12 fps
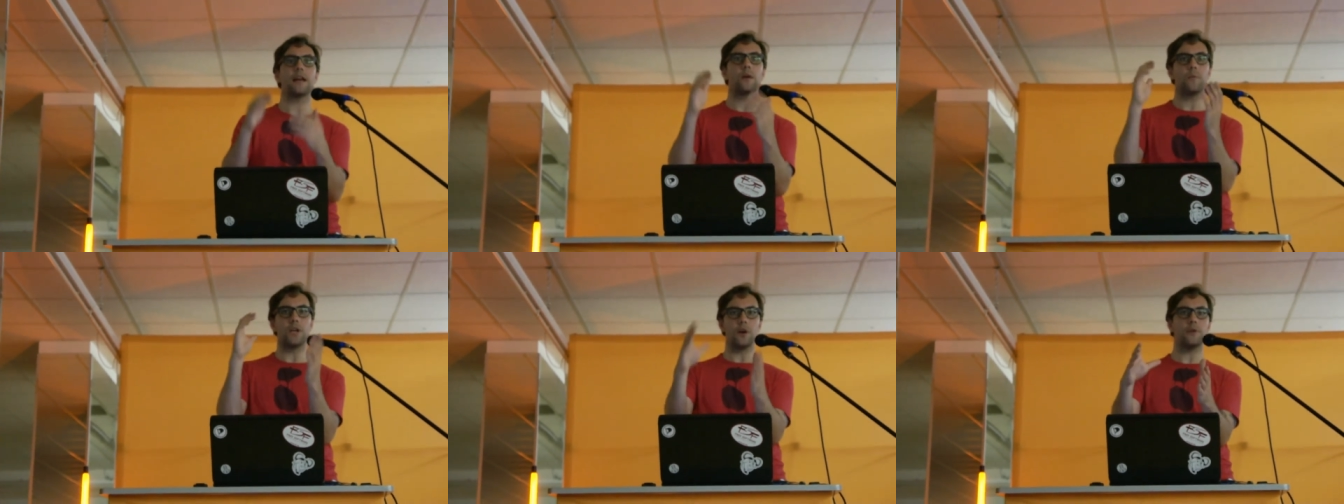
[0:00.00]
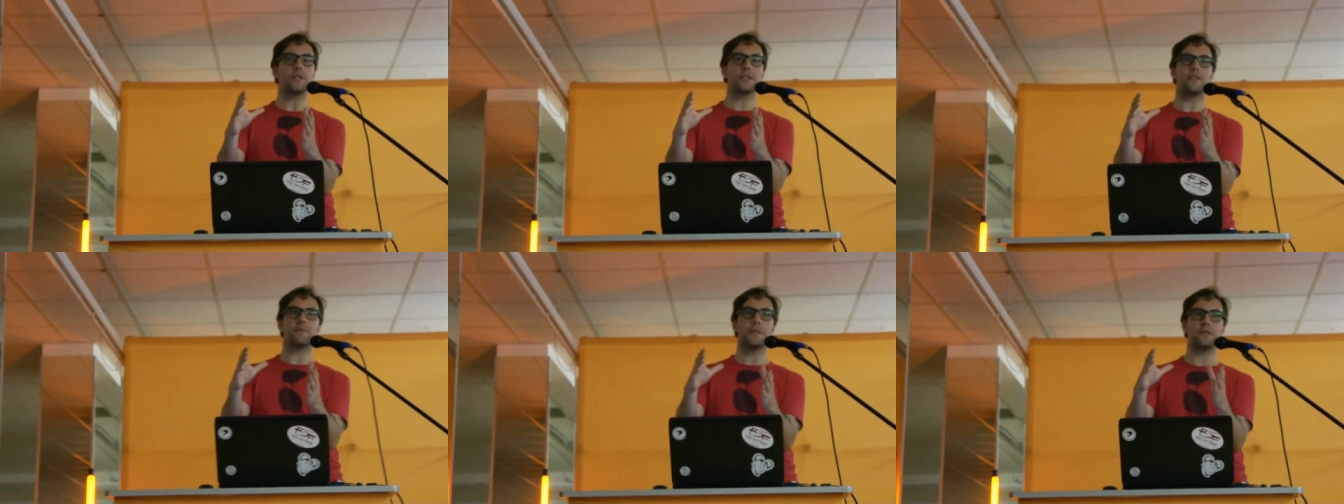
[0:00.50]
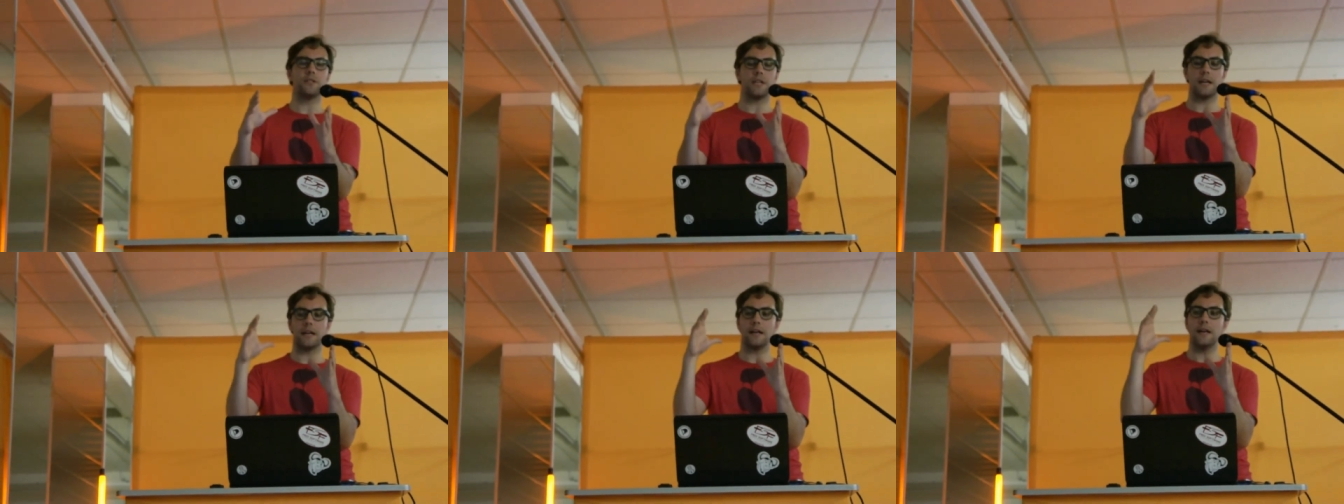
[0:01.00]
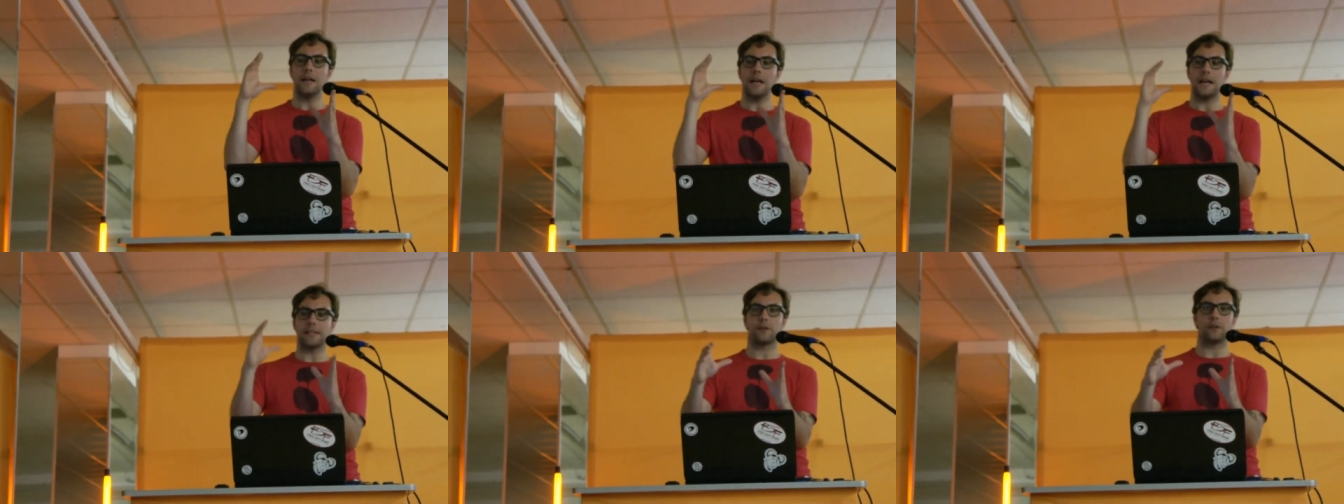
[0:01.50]
and we know this FPGA
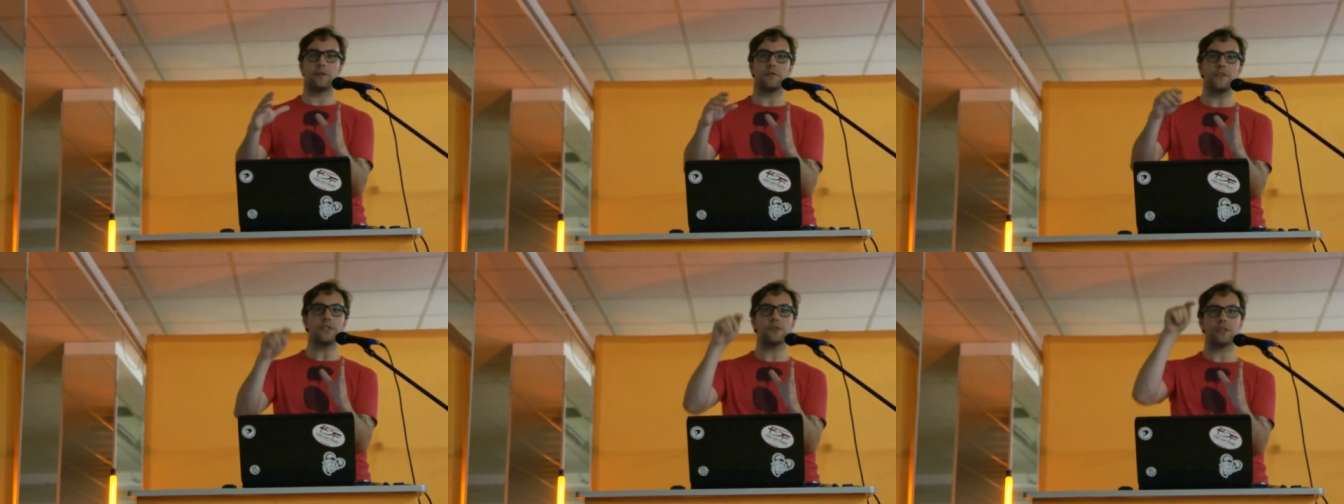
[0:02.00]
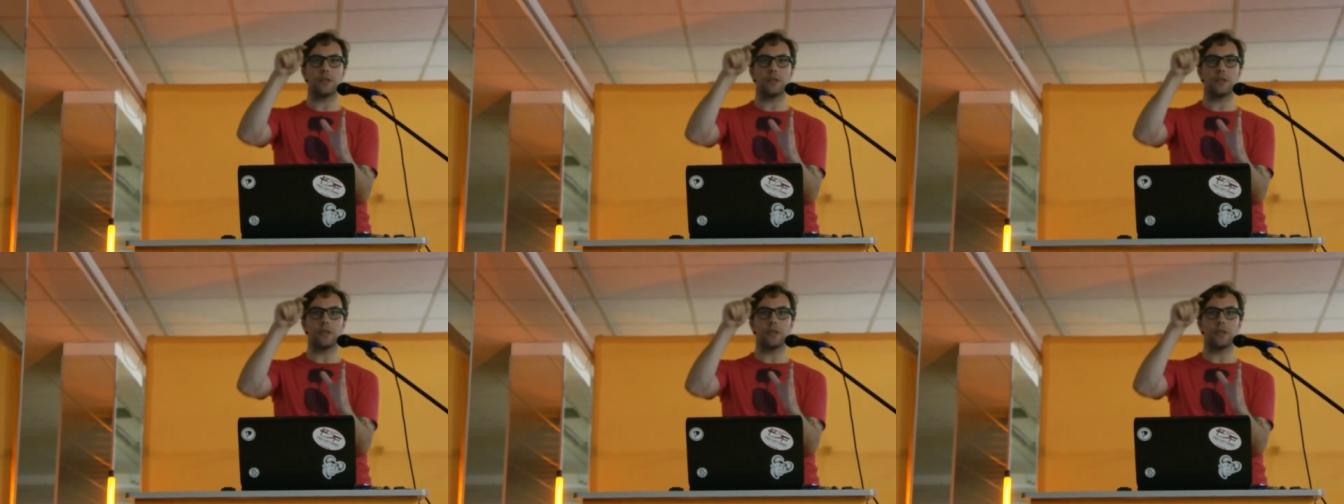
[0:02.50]
has certain features,